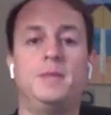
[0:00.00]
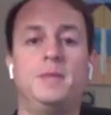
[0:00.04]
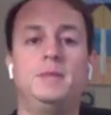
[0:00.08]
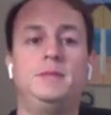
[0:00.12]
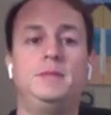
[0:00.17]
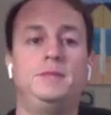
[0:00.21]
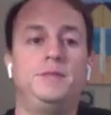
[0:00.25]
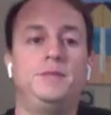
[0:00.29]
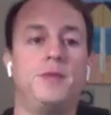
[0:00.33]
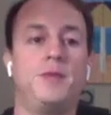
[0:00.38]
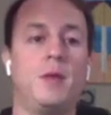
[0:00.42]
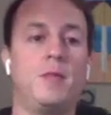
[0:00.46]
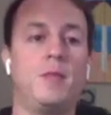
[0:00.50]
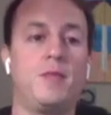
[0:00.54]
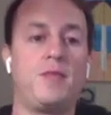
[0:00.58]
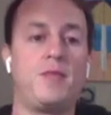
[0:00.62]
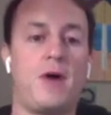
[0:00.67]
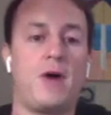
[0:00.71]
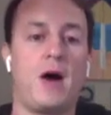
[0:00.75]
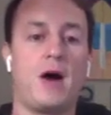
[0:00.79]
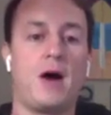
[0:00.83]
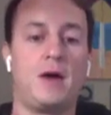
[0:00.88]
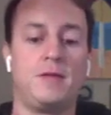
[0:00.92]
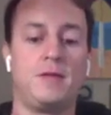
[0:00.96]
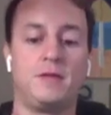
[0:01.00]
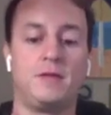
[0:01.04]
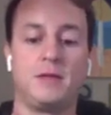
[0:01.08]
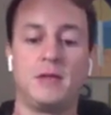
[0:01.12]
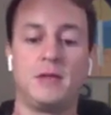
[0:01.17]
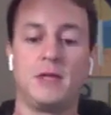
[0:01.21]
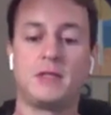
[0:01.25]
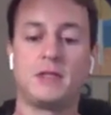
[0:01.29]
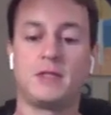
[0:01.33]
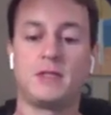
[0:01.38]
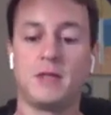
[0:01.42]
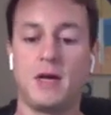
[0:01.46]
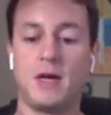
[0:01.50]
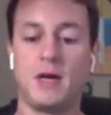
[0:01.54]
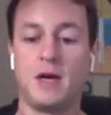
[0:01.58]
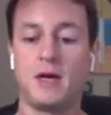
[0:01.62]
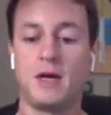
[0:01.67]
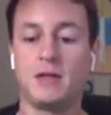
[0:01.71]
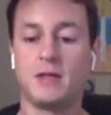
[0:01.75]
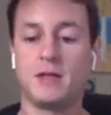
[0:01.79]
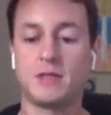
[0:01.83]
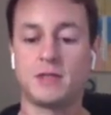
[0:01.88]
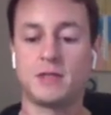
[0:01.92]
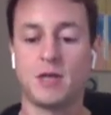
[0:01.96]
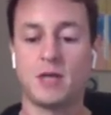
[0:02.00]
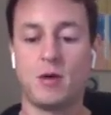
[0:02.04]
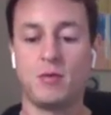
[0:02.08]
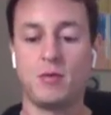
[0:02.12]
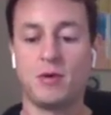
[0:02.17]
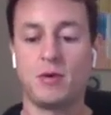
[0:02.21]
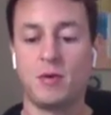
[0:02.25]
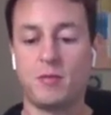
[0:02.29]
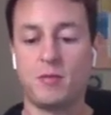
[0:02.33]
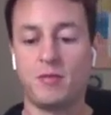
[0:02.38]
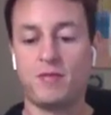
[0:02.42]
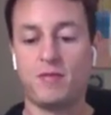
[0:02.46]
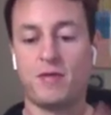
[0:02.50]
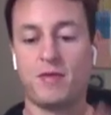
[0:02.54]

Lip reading: Number five, let's go with number